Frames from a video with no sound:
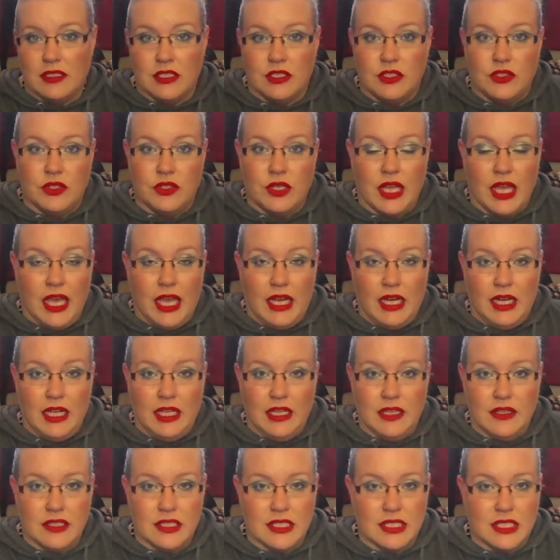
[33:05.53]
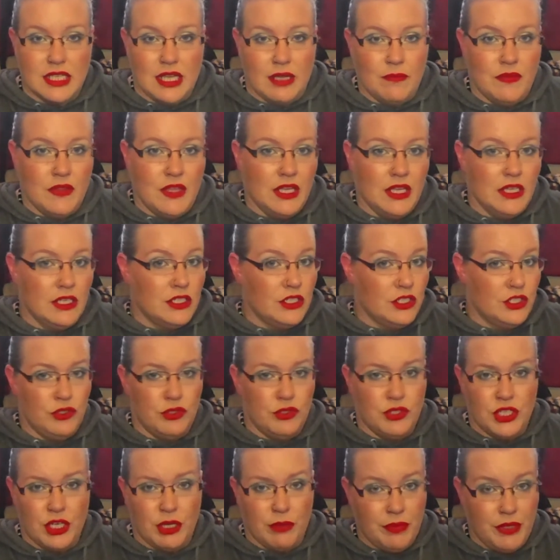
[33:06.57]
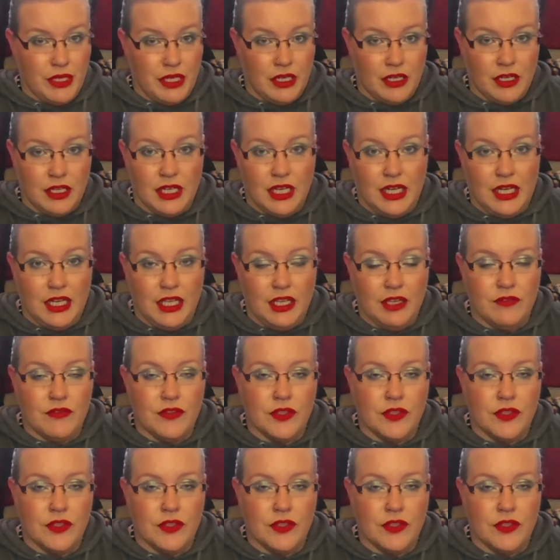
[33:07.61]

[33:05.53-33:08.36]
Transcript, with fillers: Did you get any of the same thing? Did you jump in on any of